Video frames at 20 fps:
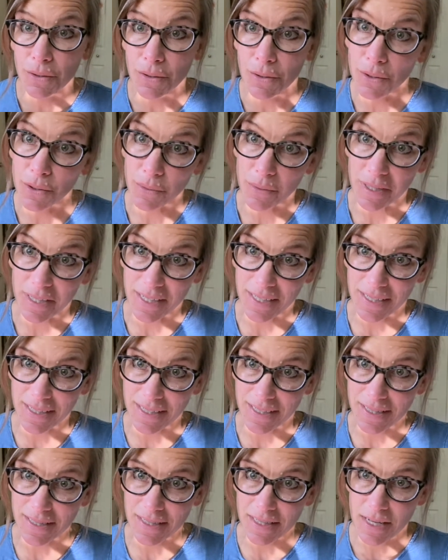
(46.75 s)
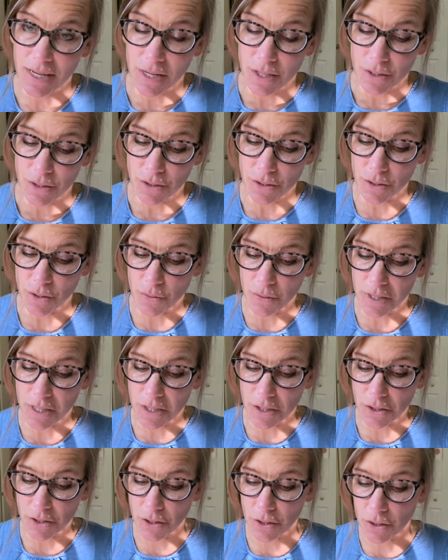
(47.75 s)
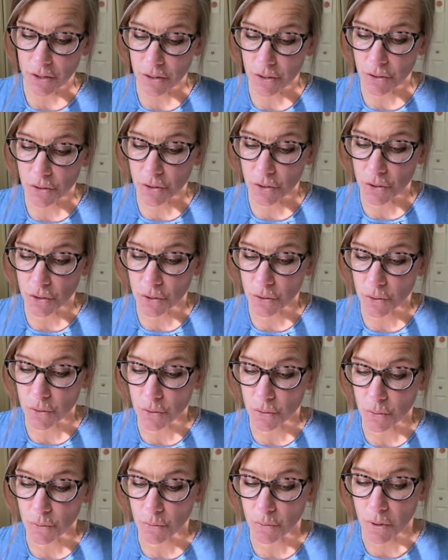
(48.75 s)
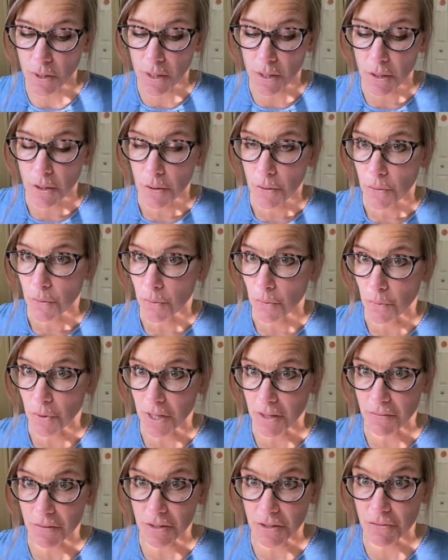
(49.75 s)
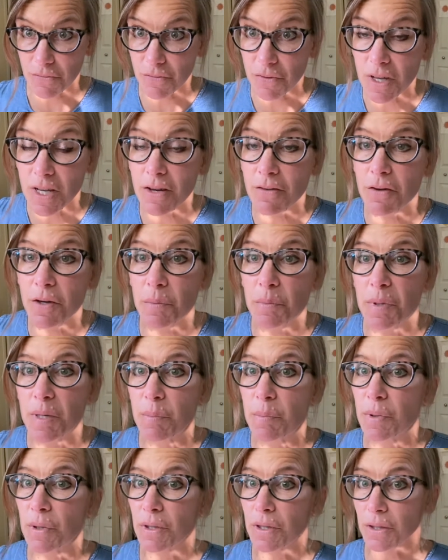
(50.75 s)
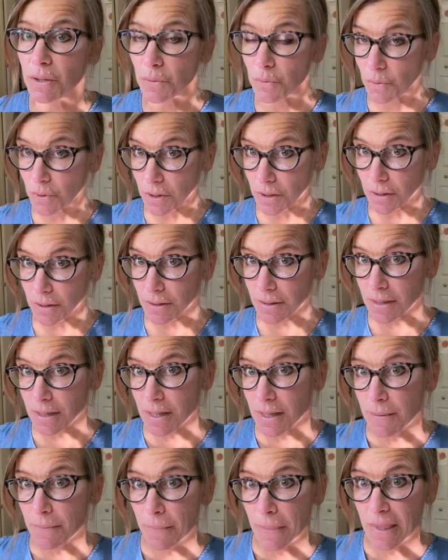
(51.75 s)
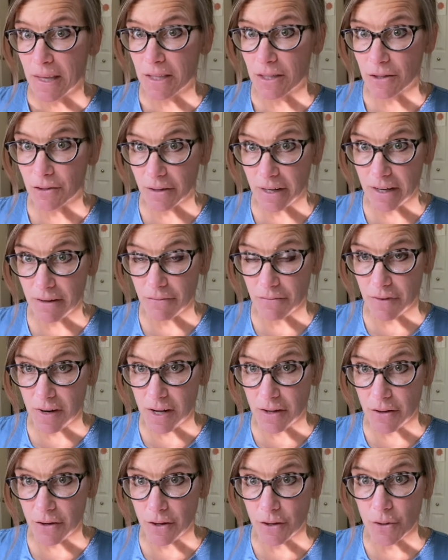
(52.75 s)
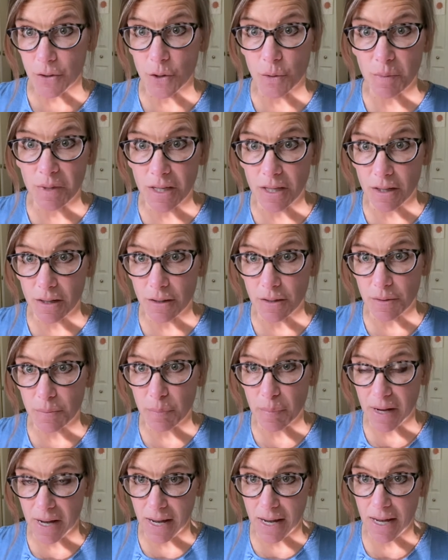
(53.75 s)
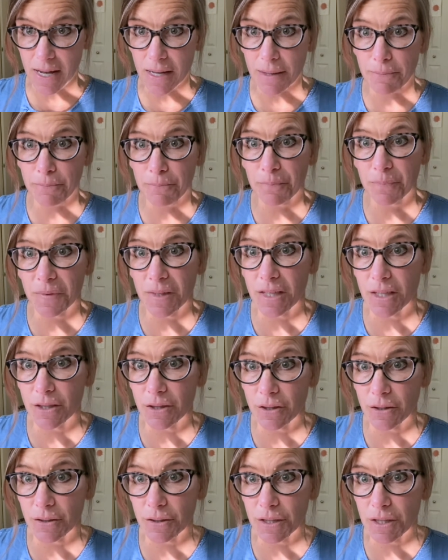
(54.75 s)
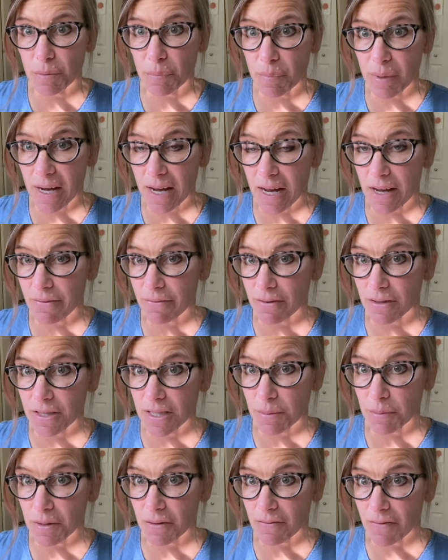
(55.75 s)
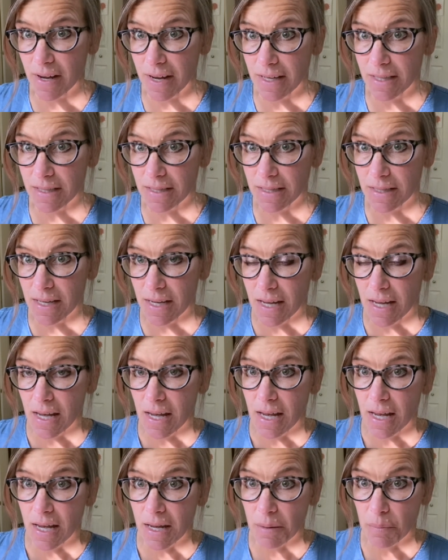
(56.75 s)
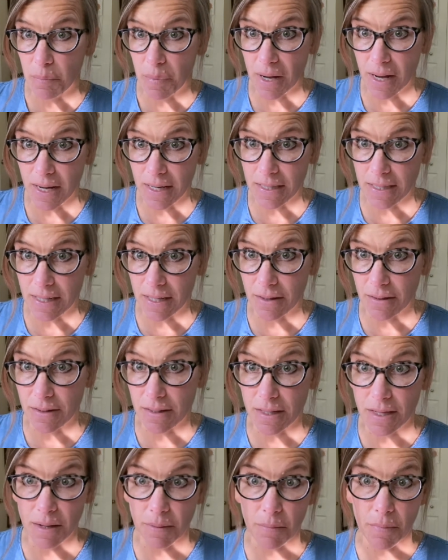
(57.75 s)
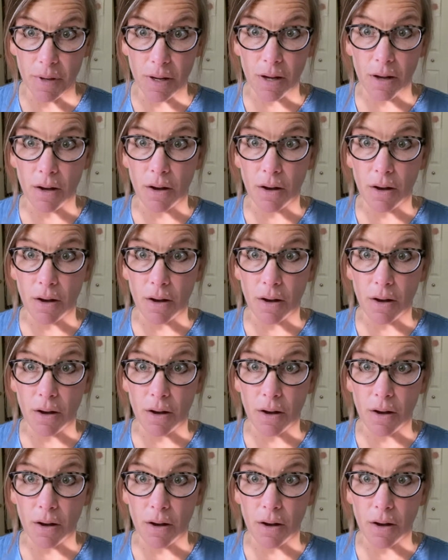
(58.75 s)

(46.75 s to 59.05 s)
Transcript: who he is. So he turns to one of his favorite people in the world, his grandfather, whom he calls Bai. He turns to Bai for some advice, and Bai tells him,